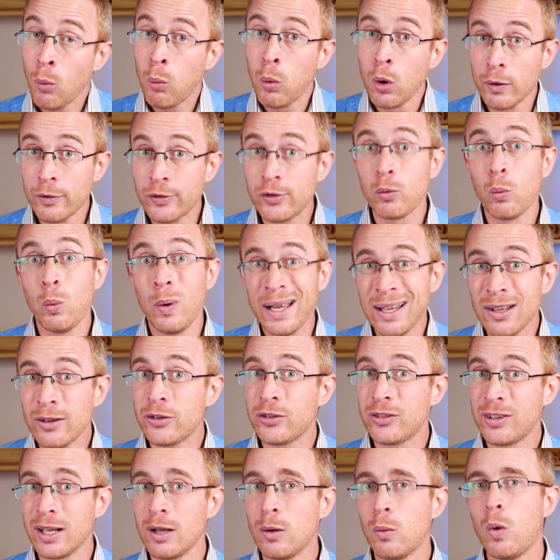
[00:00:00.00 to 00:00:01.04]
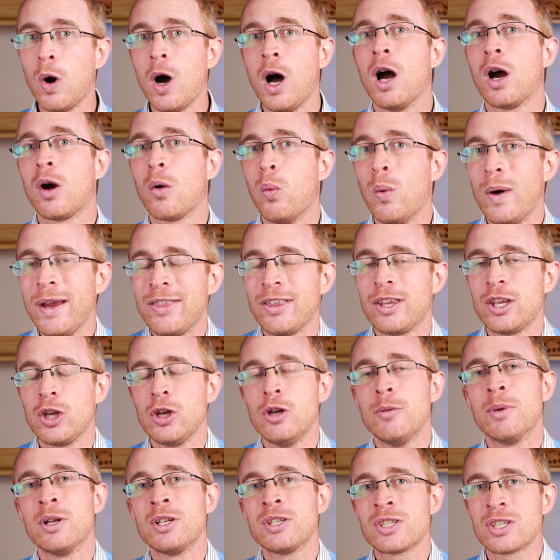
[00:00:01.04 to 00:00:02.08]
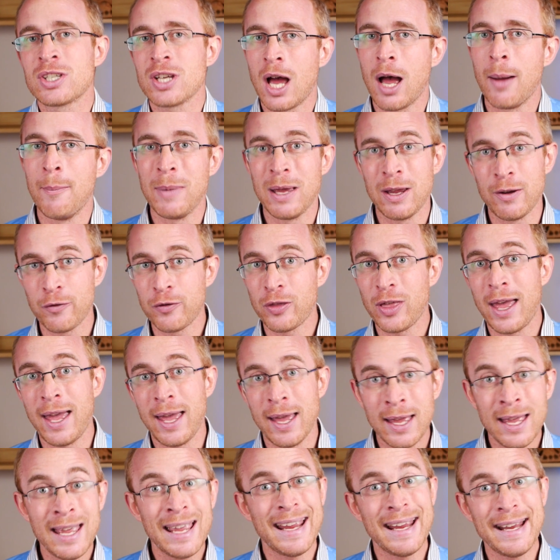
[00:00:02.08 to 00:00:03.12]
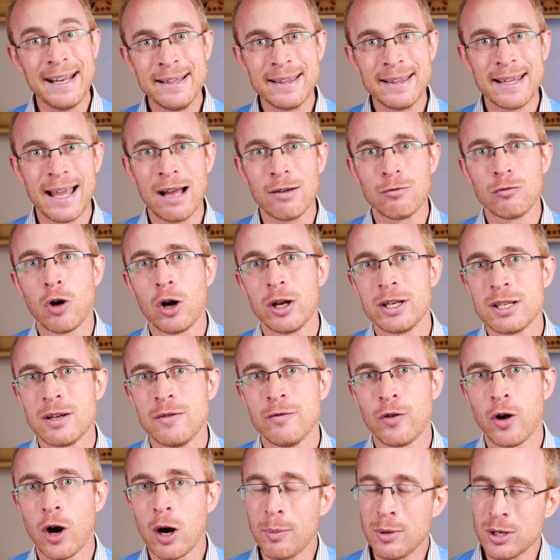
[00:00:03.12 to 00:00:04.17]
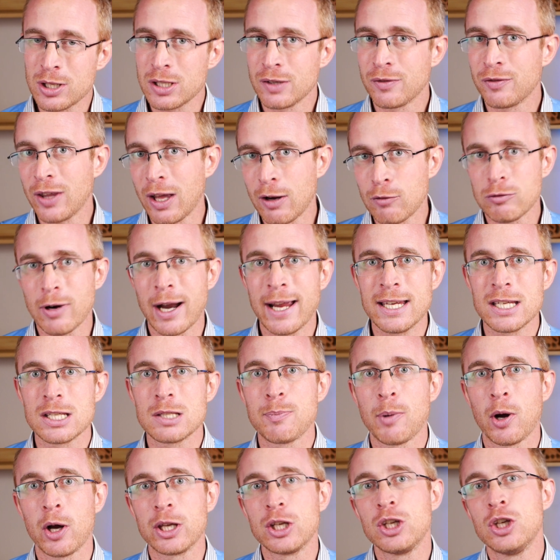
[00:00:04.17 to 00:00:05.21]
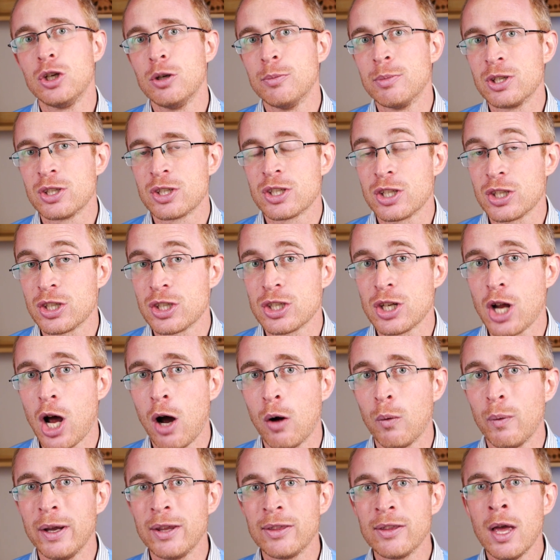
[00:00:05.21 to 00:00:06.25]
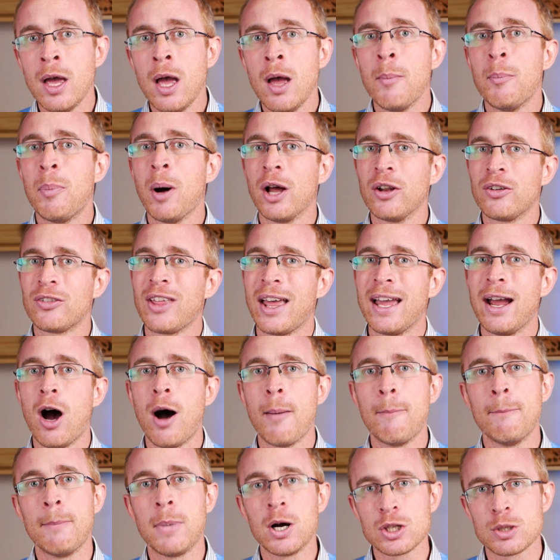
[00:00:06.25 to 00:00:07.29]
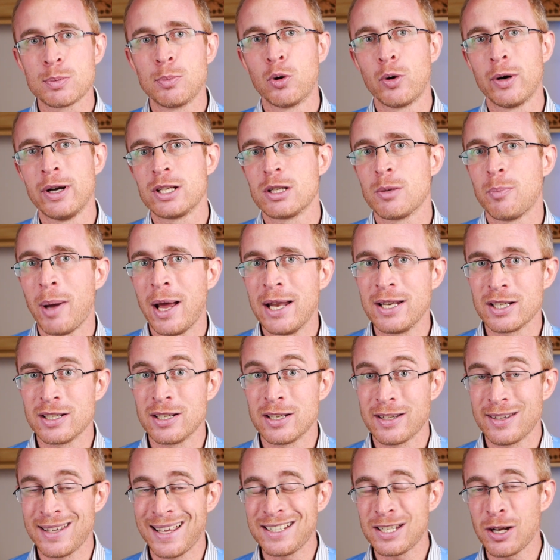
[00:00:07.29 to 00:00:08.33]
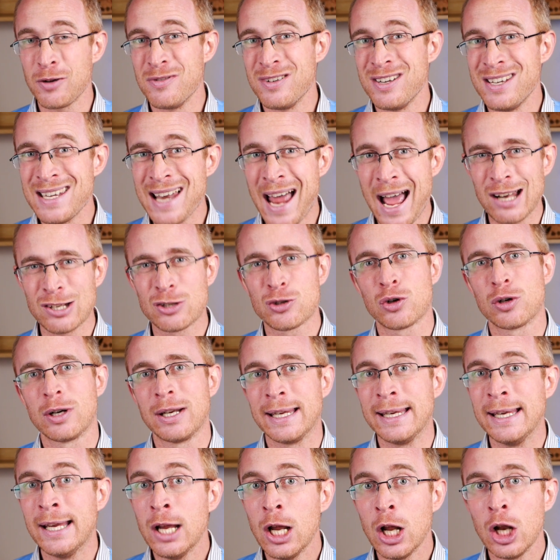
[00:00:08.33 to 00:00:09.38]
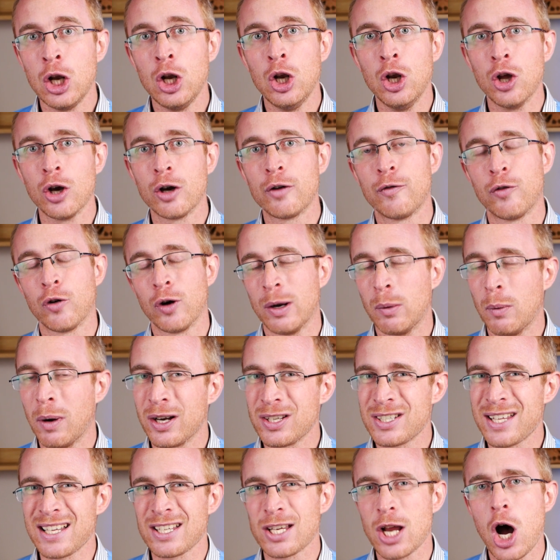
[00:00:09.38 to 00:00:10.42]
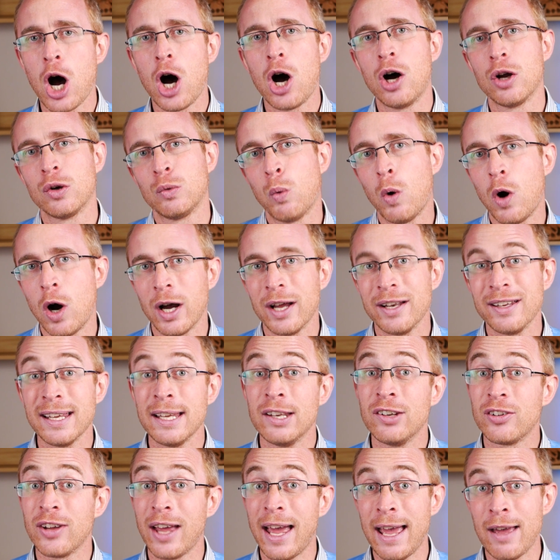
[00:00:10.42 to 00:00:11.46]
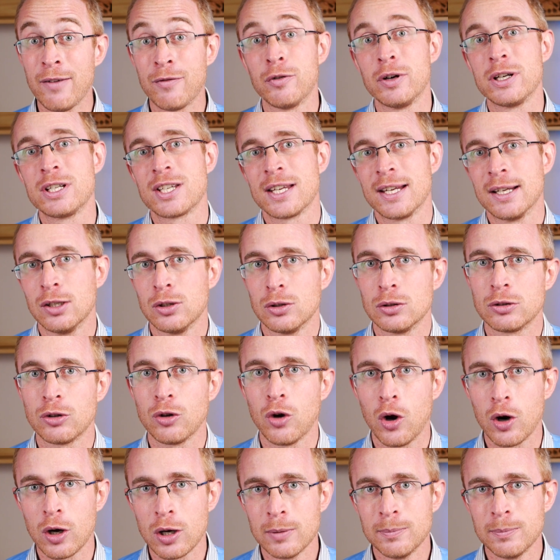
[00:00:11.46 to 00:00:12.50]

Wolves will still work with humans if they're in that right environment, if they're raised by humans to start with, but they are much more independent and they don't naturally look for it, whereas that's hardwired into every single dog.